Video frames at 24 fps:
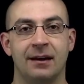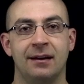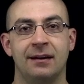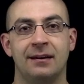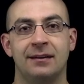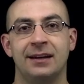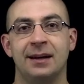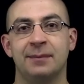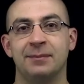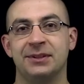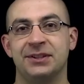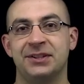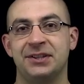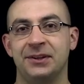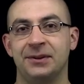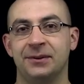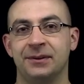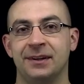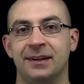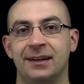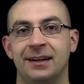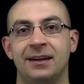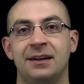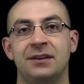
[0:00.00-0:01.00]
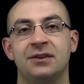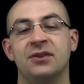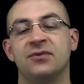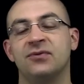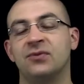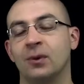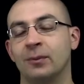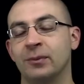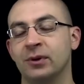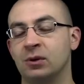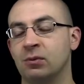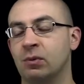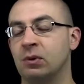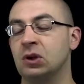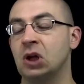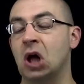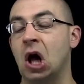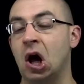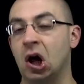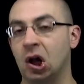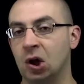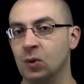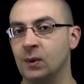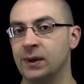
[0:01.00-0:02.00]
Number 2, the formula will
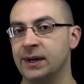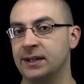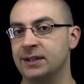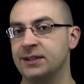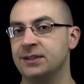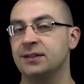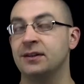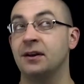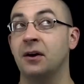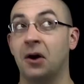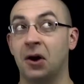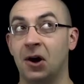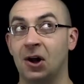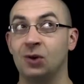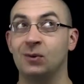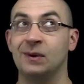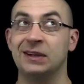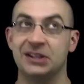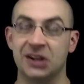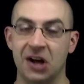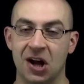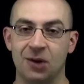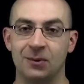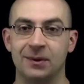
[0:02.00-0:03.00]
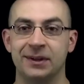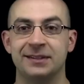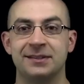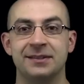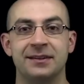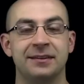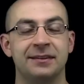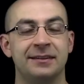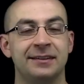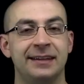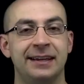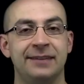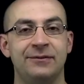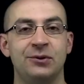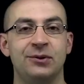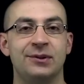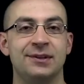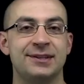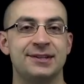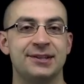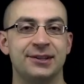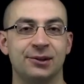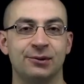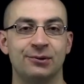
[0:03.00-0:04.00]
always, always, always give you
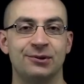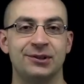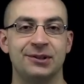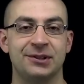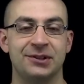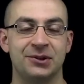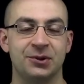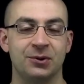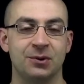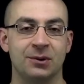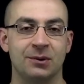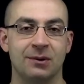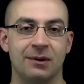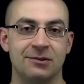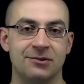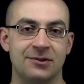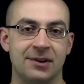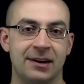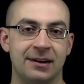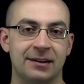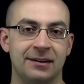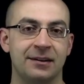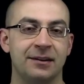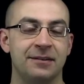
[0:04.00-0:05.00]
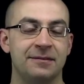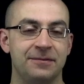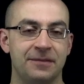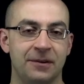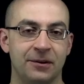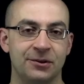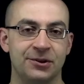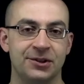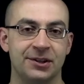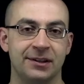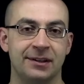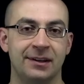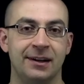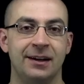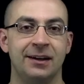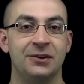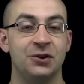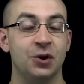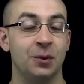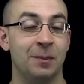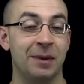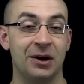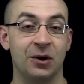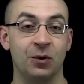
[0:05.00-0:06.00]
the solutions to a quadratic function,
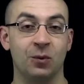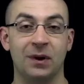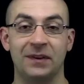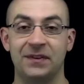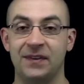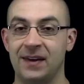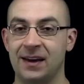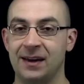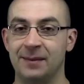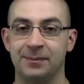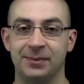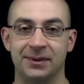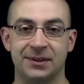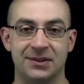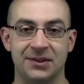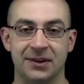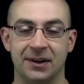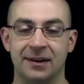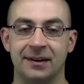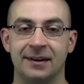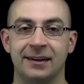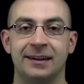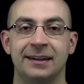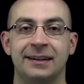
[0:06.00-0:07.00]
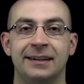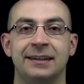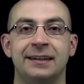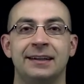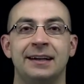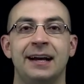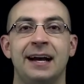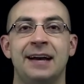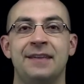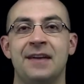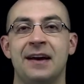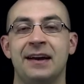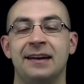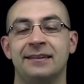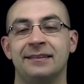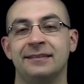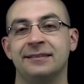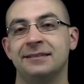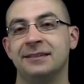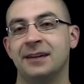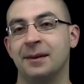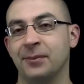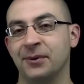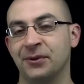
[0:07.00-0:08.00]
no matter what the inputs are. And then
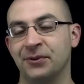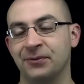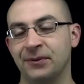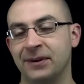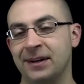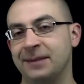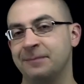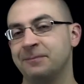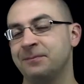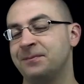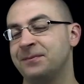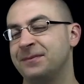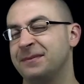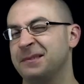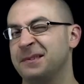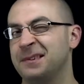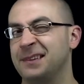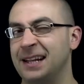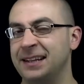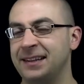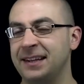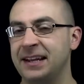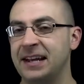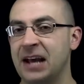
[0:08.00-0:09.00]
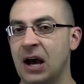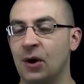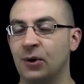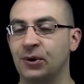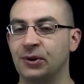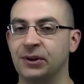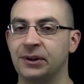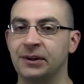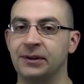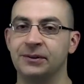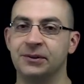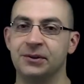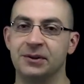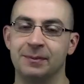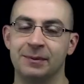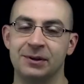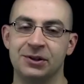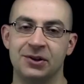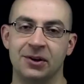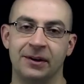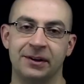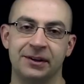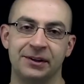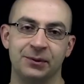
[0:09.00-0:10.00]
number 3, let the calculator do the
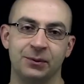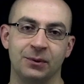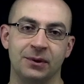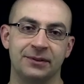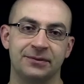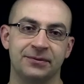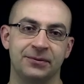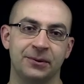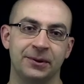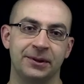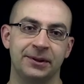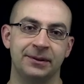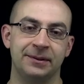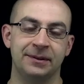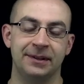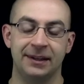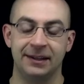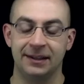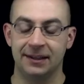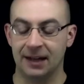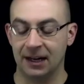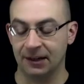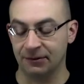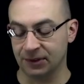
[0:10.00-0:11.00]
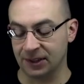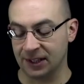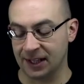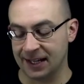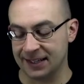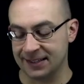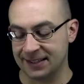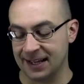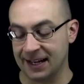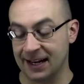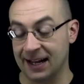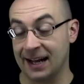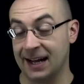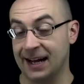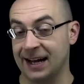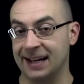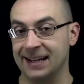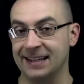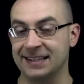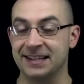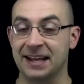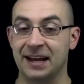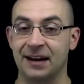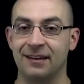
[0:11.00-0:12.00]
majority of the work for you. I realize that I
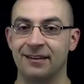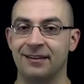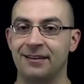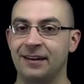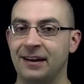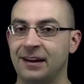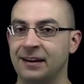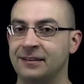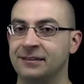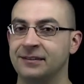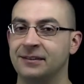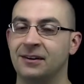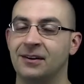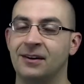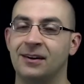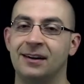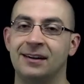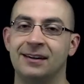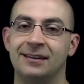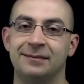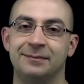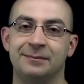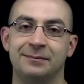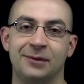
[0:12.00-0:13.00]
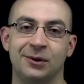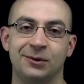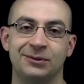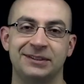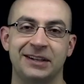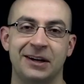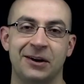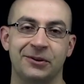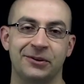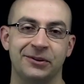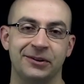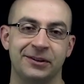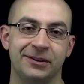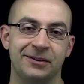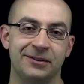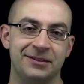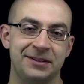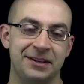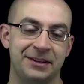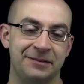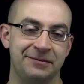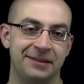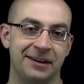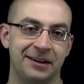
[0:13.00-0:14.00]
is not a thing on most
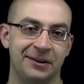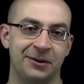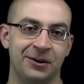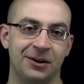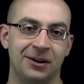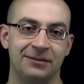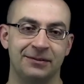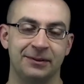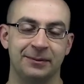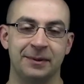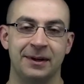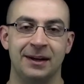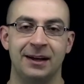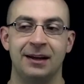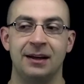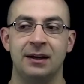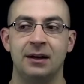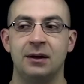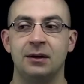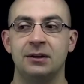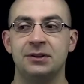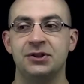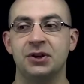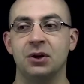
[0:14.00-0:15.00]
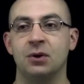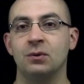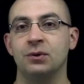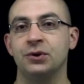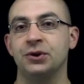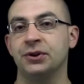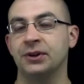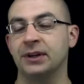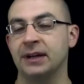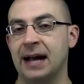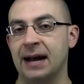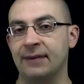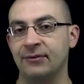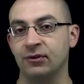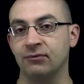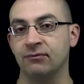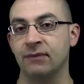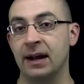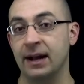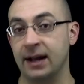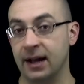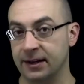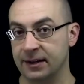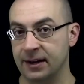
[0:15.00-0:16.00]
calculators, if not all of them. So you're going to have to
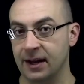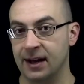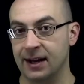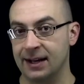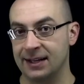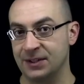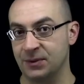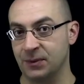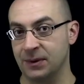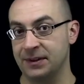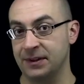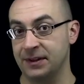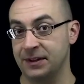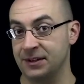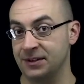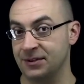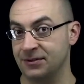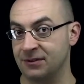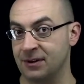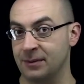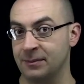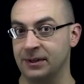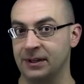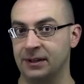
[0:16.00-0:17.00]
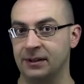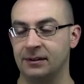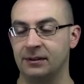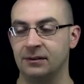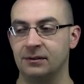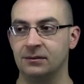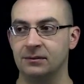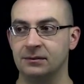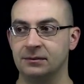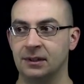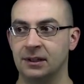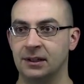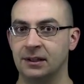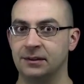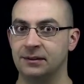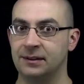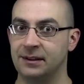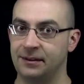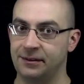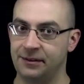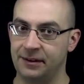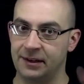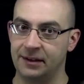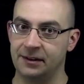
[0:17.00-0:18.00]
recognize when the discriminant,
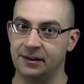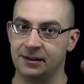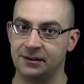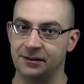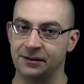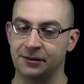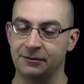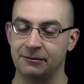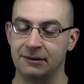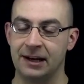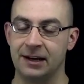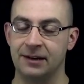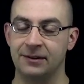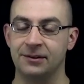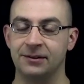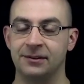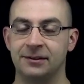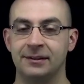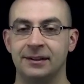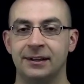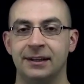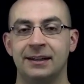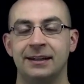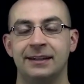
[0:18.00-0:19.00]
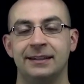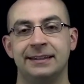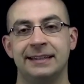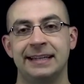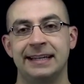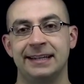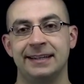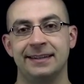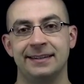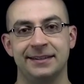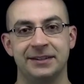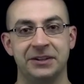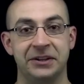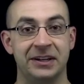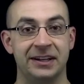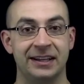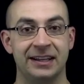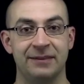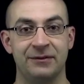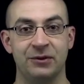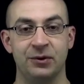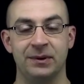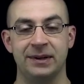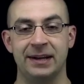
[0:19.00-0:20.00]
the thing under the radical, is going to
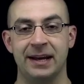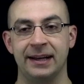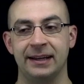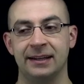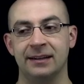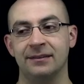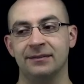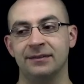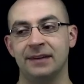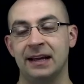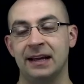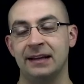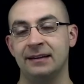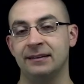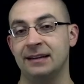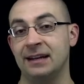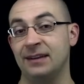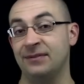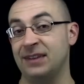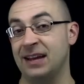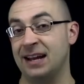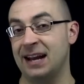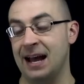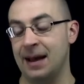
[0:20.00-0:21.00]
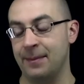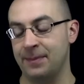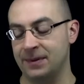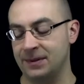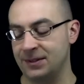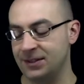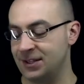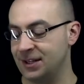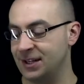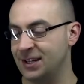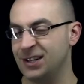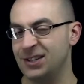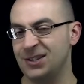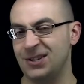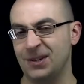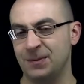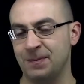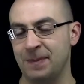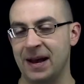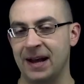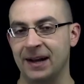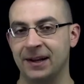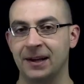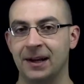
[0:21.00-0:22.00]
give you a negative. And if that happens, just
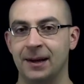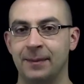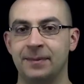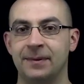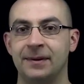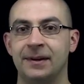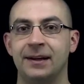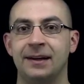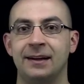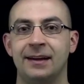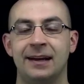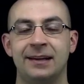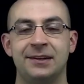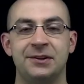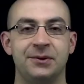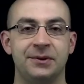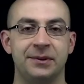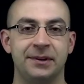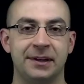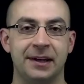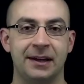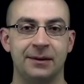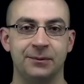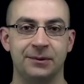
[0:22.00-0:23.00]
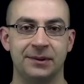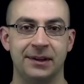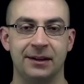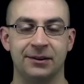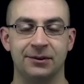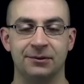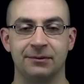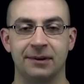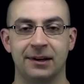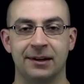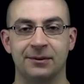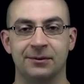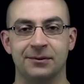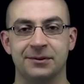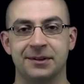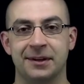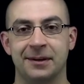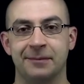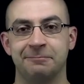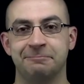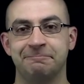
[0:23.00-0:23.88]
back up and do it again without the radical sign.